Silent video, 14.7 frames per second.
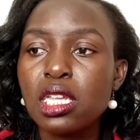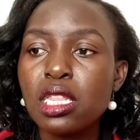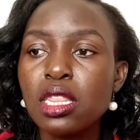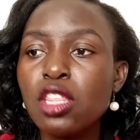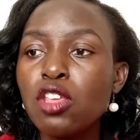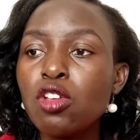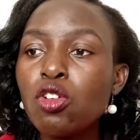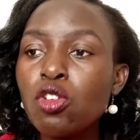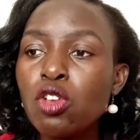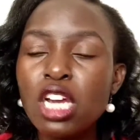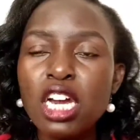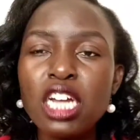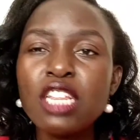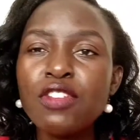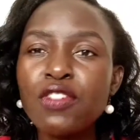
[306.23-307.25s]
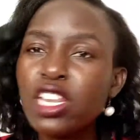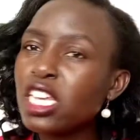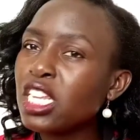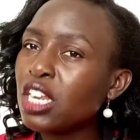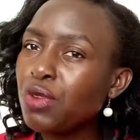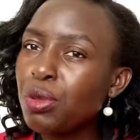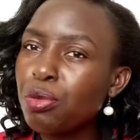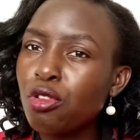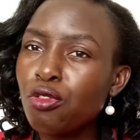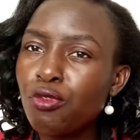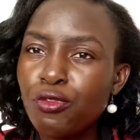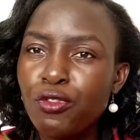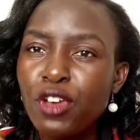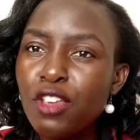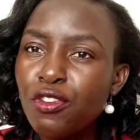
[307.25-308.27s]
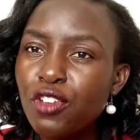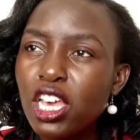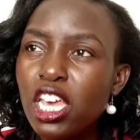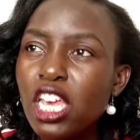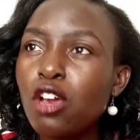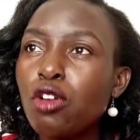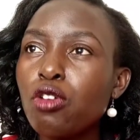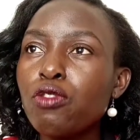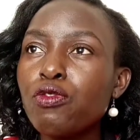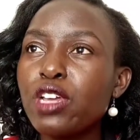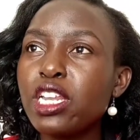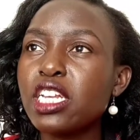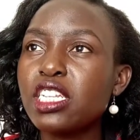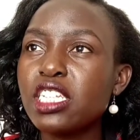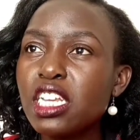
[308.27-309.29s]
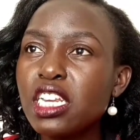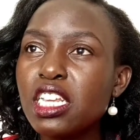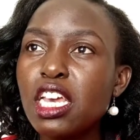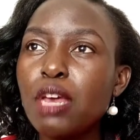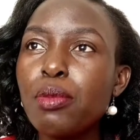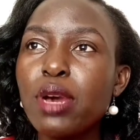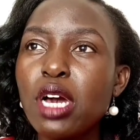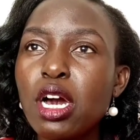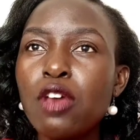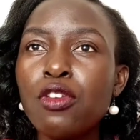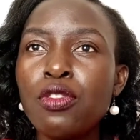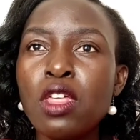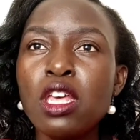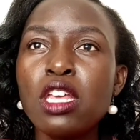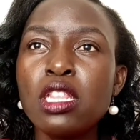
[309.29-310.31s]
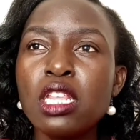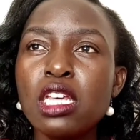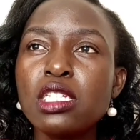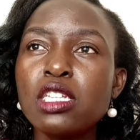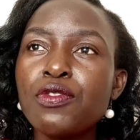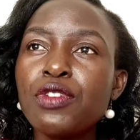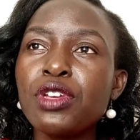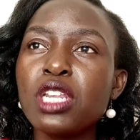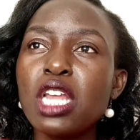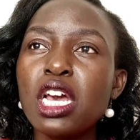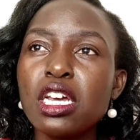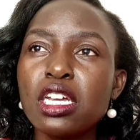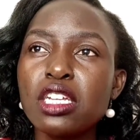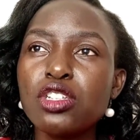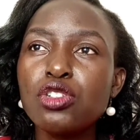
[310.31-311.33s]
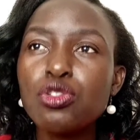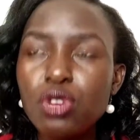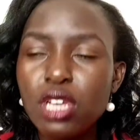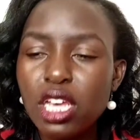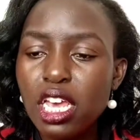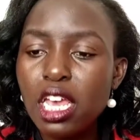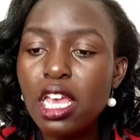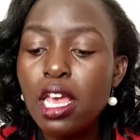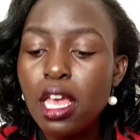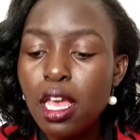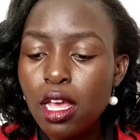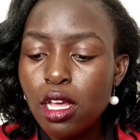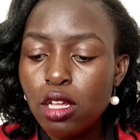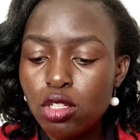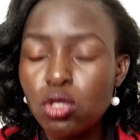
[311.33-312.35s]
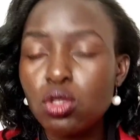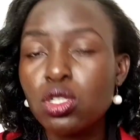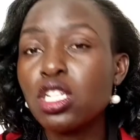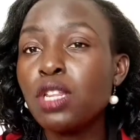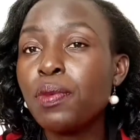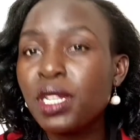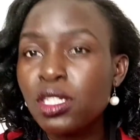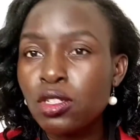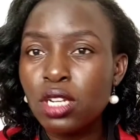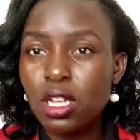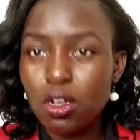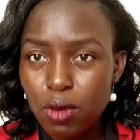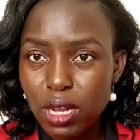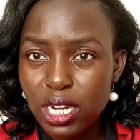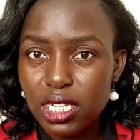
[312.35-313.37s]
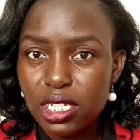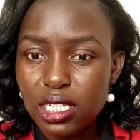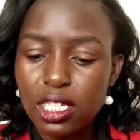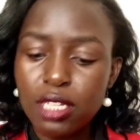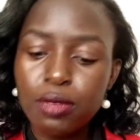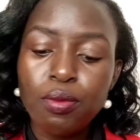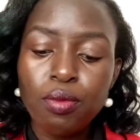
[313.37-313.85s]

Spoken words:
You can even get a tripod of 5K or even a 10K, but there is even 2K. So it depends on the quality.